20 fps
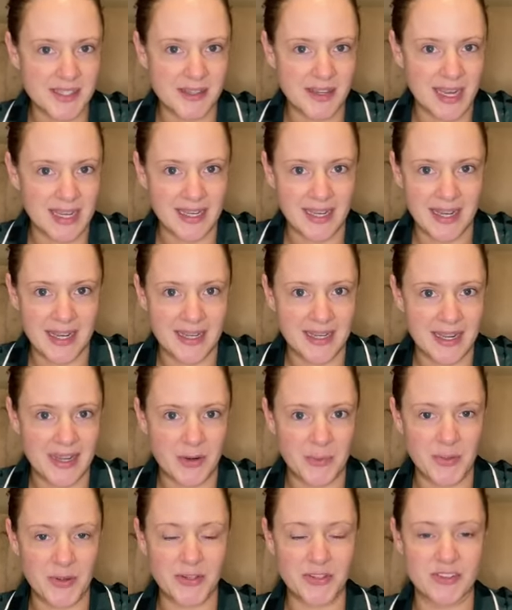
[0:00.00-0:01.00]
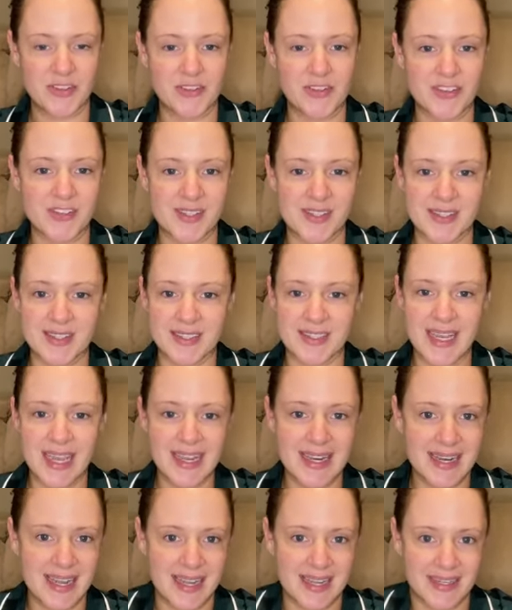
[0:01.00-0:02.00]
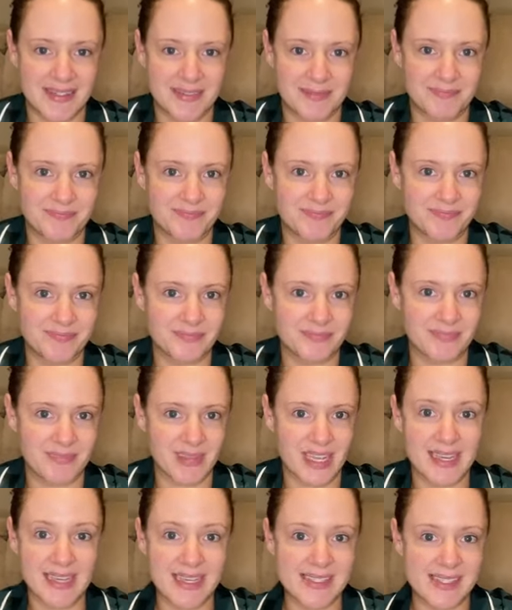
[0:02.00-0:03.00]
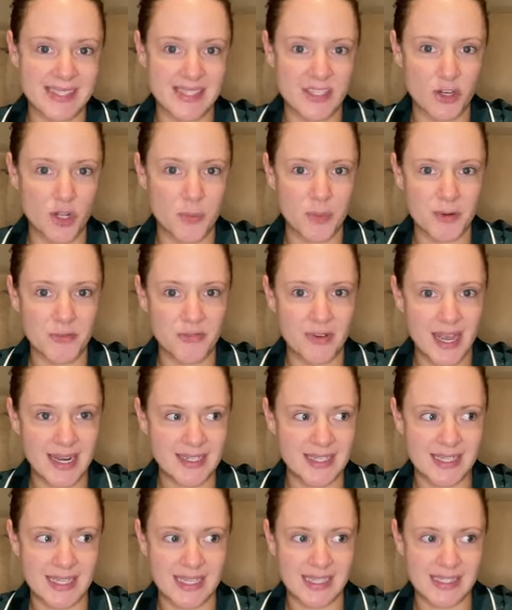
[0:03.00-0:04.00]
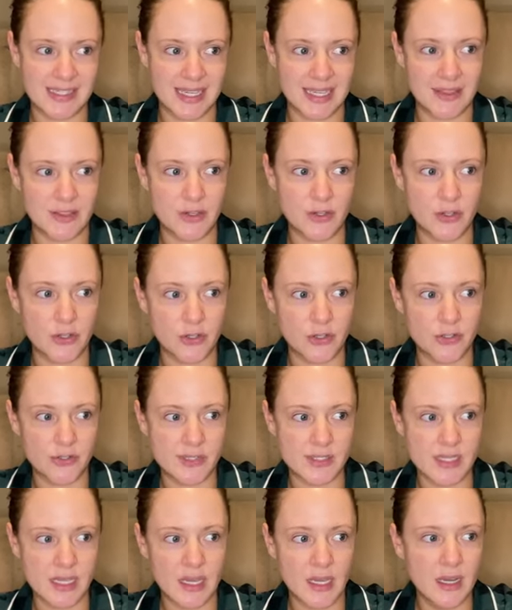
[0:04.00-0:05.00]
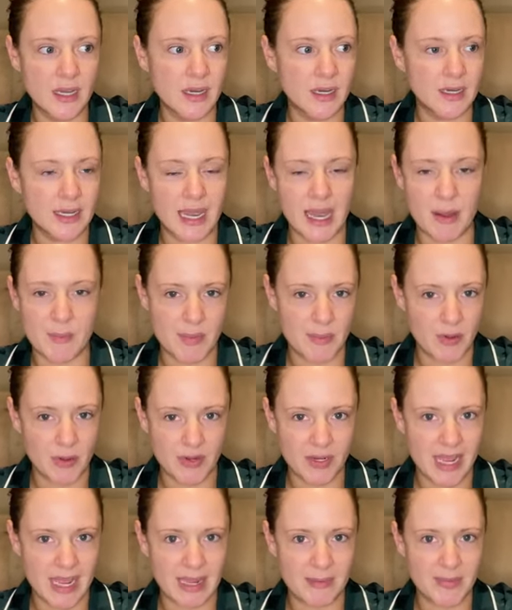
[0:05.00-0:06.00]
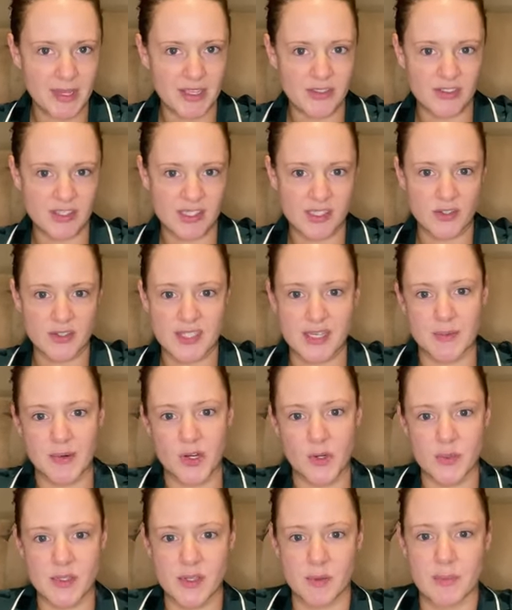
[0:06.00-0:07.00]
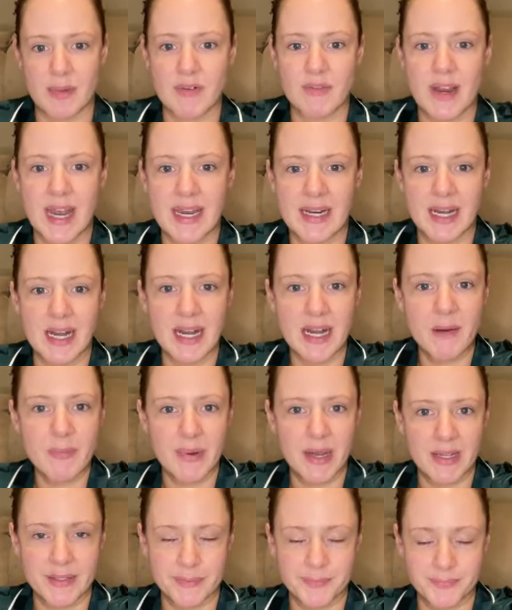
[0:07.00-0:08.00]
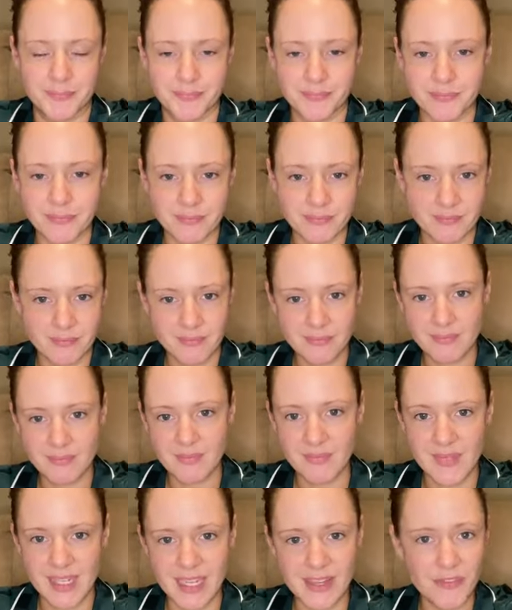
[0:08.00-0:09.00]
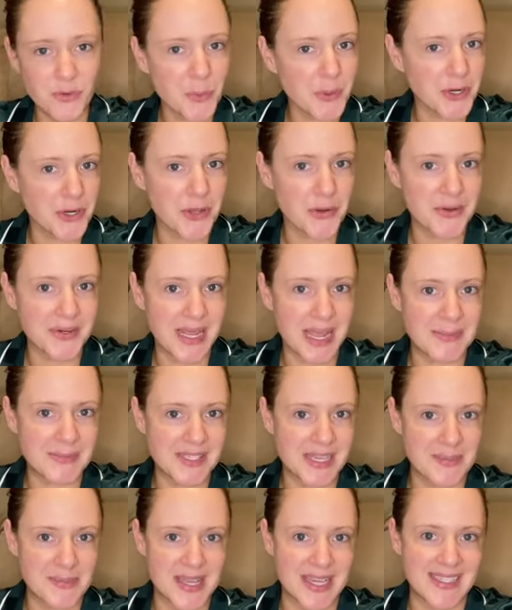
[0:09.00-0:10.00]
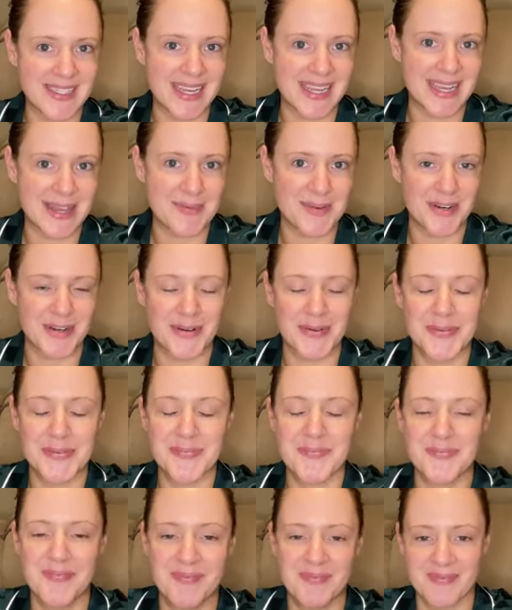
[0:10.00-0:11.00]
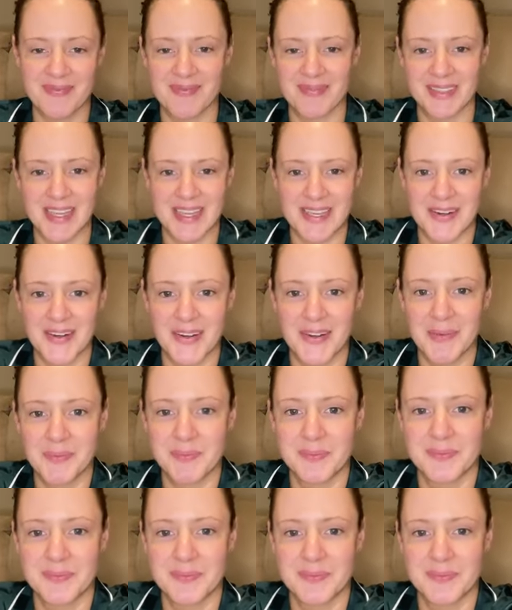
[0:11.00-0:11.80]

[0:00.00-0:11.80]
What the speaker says: I can't help who she chooses to date, and I guess it's an open fact. It is in the news. Can't remember her name because she's not someone who was on my radar, but if you want to know her name, send me a DM and I'll let you know.